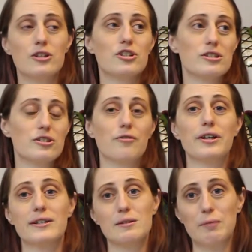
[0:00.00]
Just don't
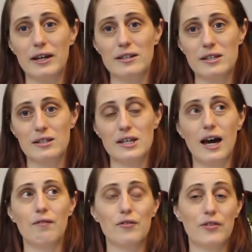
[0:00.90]
expect it to
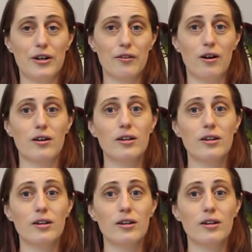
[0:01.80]
have a very long